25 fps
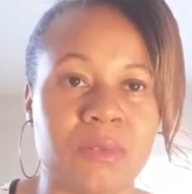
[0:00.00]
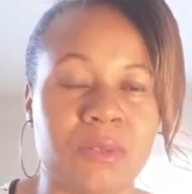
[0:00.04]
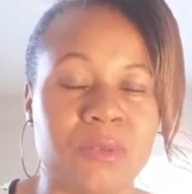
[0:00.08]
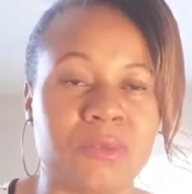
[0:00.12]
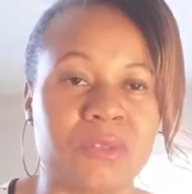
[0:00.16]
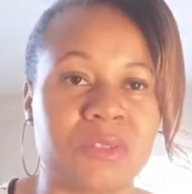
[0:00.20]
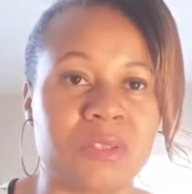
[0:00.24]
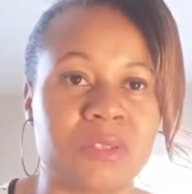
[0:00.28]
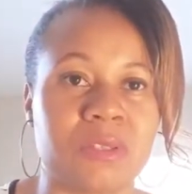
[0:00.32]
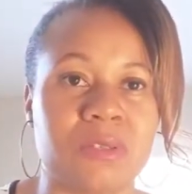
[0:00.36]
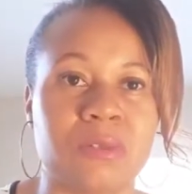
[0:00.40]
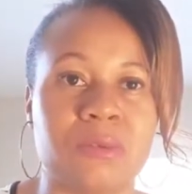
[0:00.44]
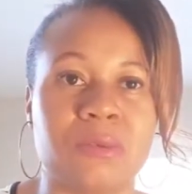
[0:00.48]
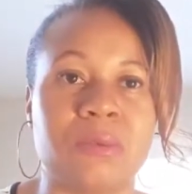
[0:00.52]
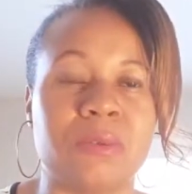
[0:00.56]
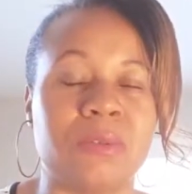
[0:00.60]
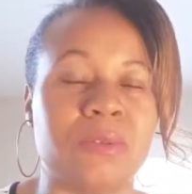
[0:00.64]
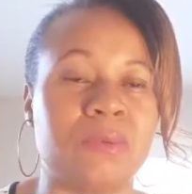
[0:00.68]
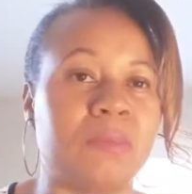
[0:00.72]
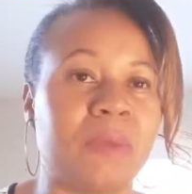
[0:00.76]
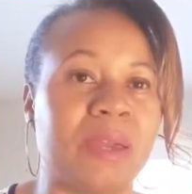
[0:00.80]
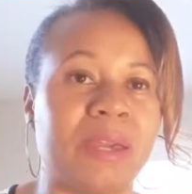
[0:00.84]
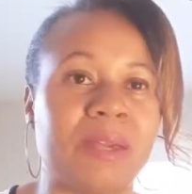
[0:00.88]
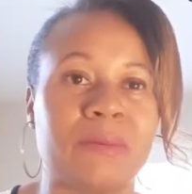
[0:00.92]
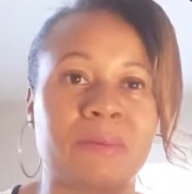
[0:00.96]
You, you
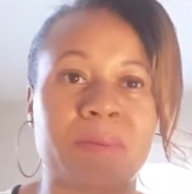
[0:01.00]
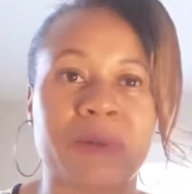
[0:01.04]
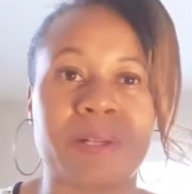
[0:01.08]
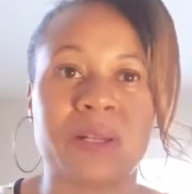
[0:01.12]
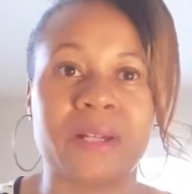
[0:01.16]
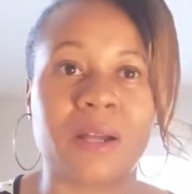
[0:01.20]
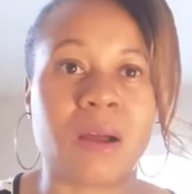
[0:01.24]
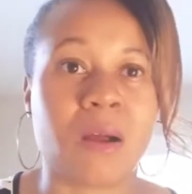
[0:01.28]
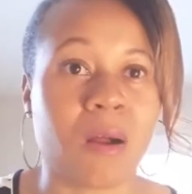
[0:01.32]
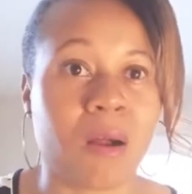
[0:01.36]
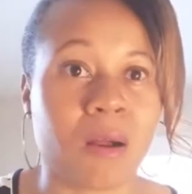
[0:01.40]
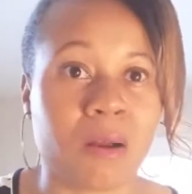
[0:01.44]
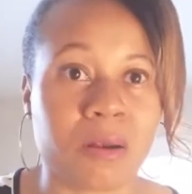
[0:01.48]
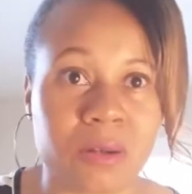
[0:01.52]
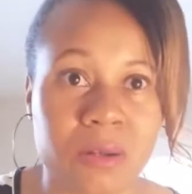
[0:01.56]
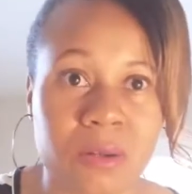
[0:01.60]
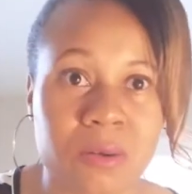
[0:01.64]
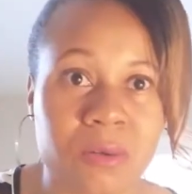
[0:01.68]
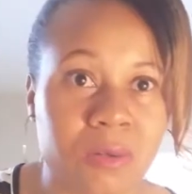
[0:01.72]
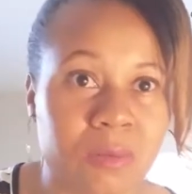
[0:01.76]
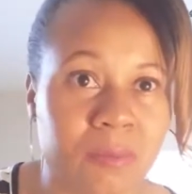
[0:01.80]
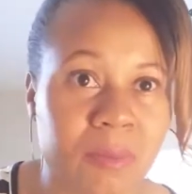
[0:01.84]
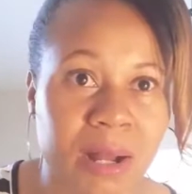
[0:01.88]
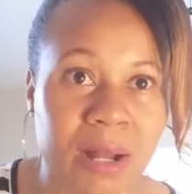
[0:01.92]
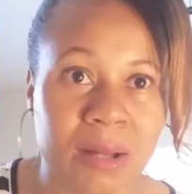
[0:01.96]
you may read an
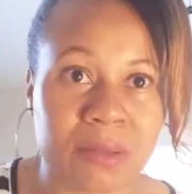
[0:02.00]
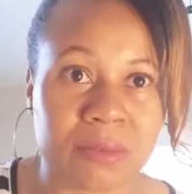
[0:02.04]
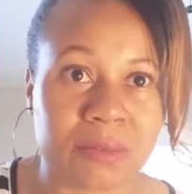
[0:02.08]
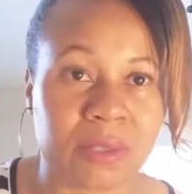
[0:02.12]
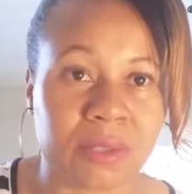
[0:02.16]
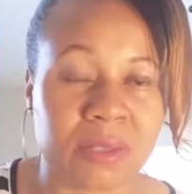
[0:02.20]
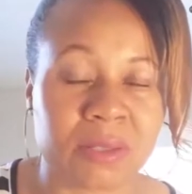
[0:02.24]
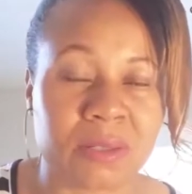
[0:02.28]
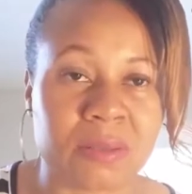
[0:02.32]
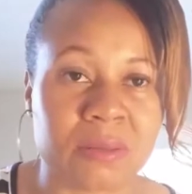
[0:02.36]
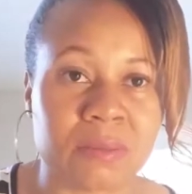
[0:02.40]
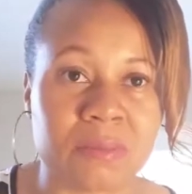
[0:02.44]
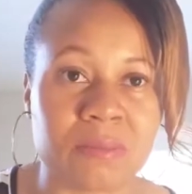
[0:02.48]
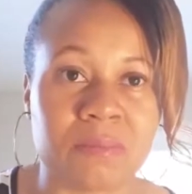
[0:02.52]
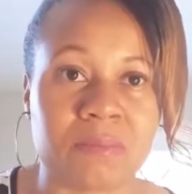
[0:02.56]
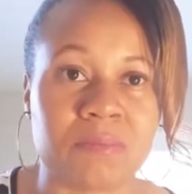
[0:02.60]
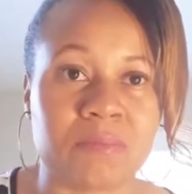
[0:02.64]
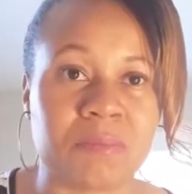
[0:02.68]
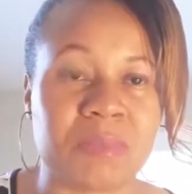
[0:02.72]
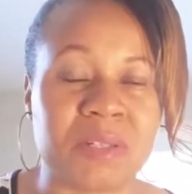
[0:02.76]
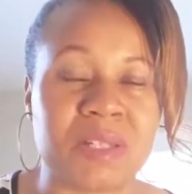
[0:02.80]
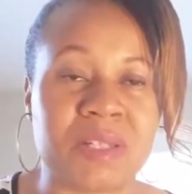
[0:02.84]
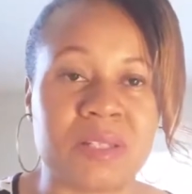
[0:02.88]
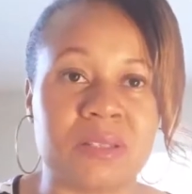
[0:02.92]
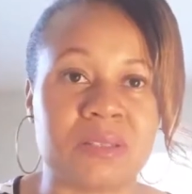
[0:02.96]
article about them
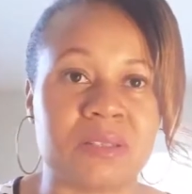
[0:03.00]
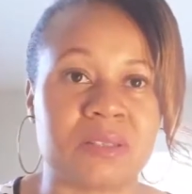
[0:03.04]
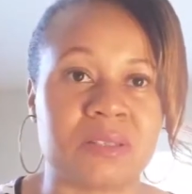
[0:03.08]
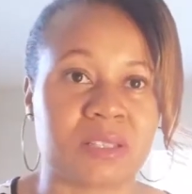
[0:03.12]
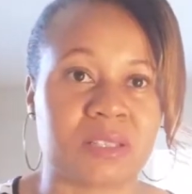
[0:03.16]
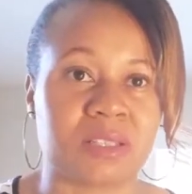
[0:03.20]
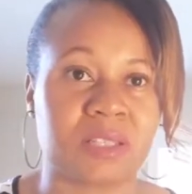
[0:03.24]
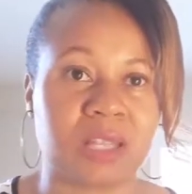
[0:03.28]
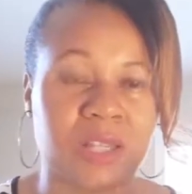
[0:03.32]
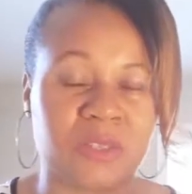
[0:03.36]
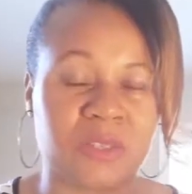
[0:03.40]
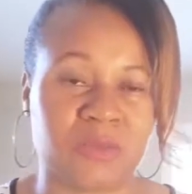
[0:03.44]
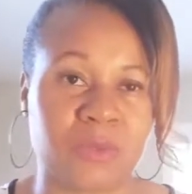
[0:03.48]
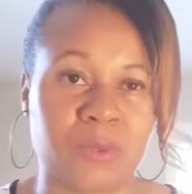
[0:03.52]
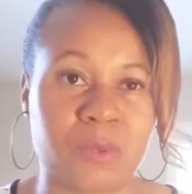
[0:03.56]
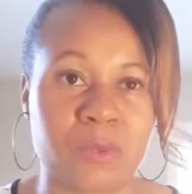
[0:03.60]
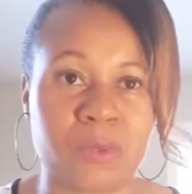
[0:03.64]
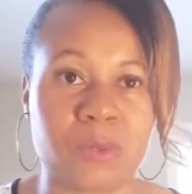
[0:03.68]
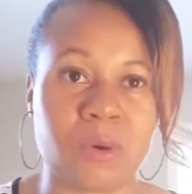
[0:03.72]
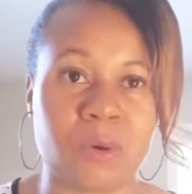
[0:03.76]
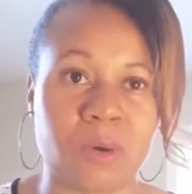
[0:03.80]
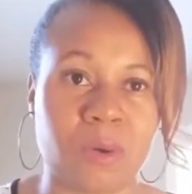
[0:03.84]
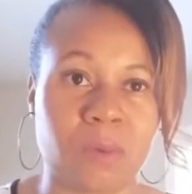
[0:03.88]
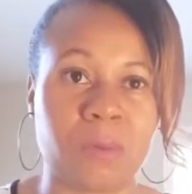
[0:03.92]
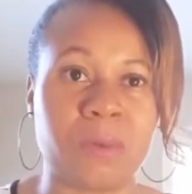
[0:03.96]
being
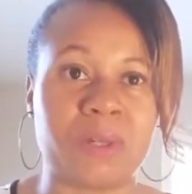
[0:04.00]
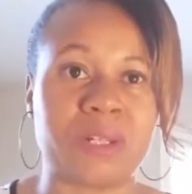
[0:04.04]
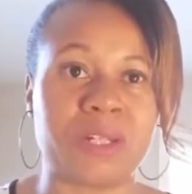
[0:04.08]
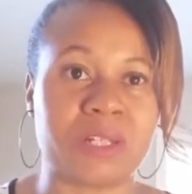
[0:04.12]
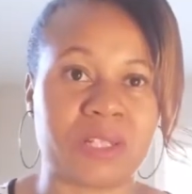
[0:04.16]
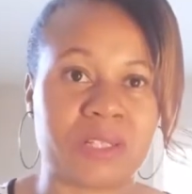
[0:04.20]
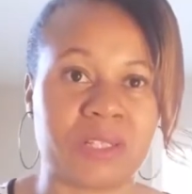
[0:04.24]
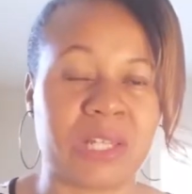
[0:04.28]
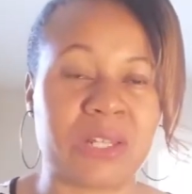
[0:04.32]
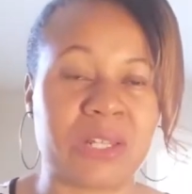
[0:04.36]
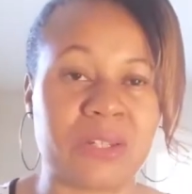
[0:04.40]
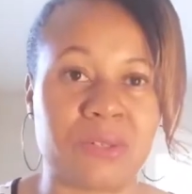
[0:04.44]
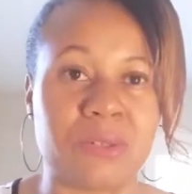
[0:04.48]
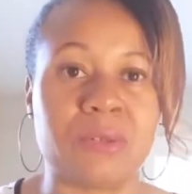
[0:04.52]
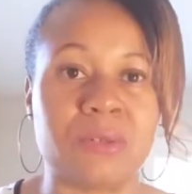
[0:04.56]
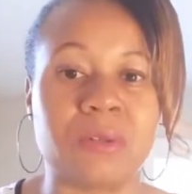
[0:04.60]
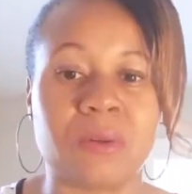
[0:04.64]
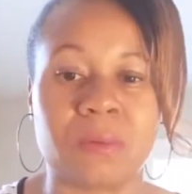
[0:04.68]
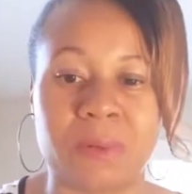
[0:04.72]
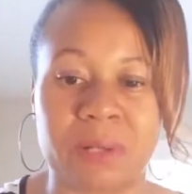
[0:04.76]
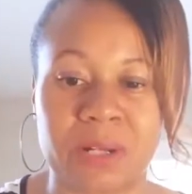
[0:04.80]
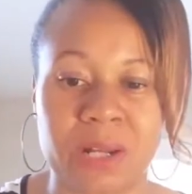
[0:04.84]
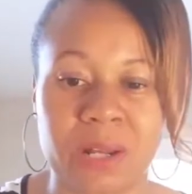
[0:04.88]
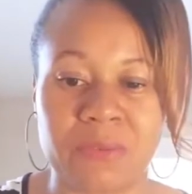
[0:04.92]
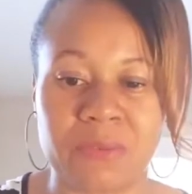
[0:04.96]
successful or what it is they do or
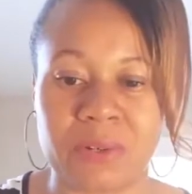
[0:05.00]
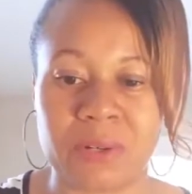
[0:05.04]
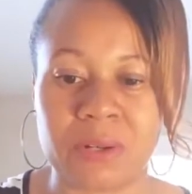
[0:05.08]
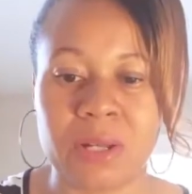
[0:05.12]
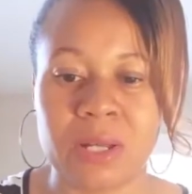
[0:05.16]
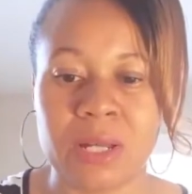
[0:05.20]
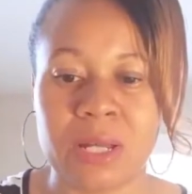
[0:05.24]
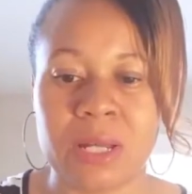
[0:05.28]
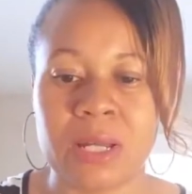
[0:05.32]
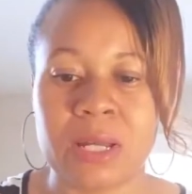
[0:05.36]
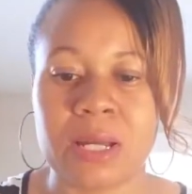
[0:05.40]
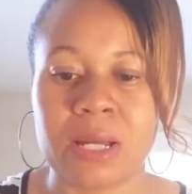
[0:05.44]
whatever.